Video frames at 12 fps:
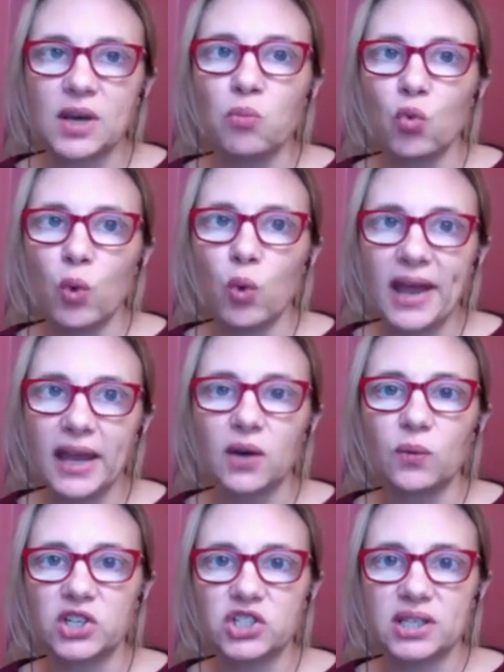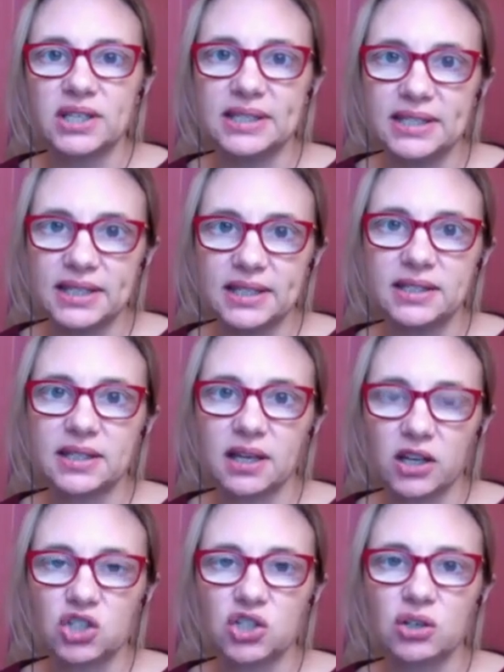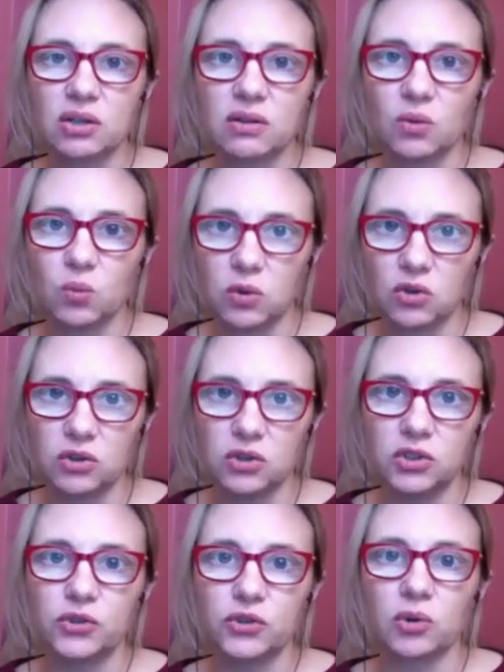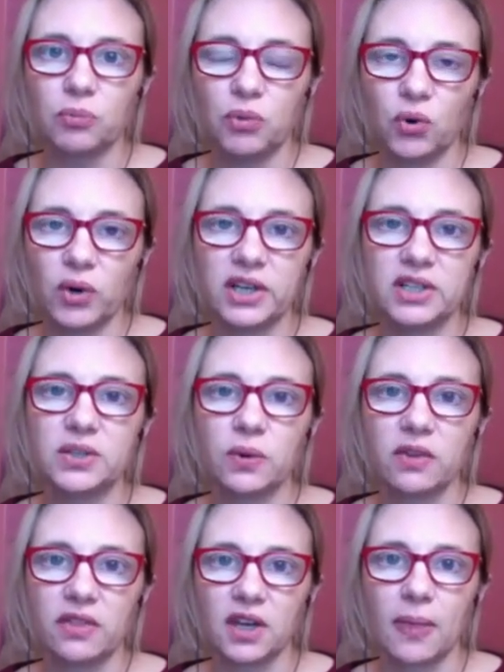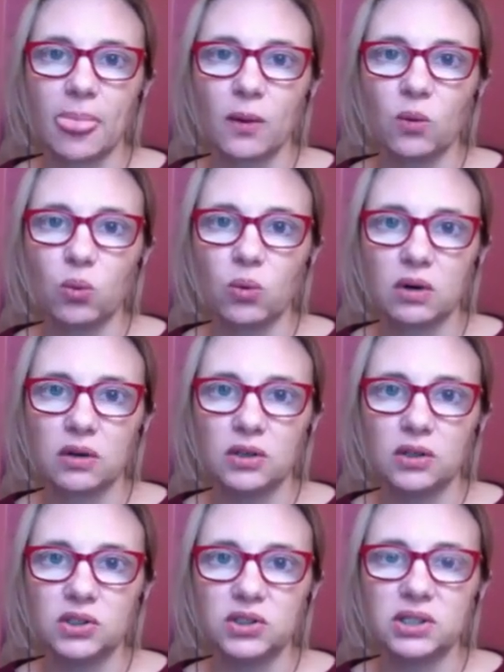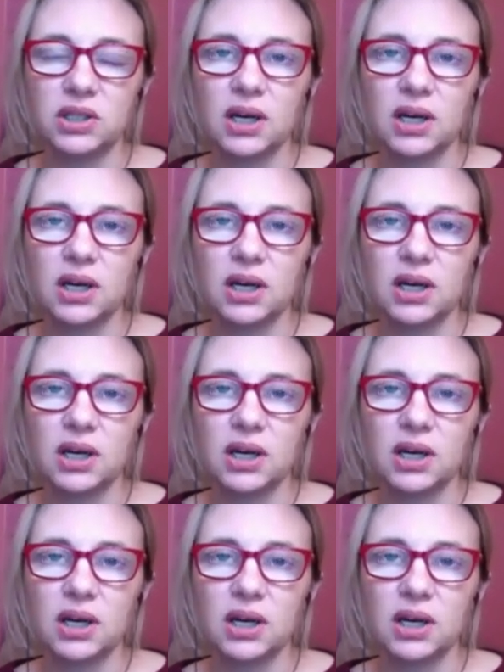way in which it did touch the world or point to a thing in the world,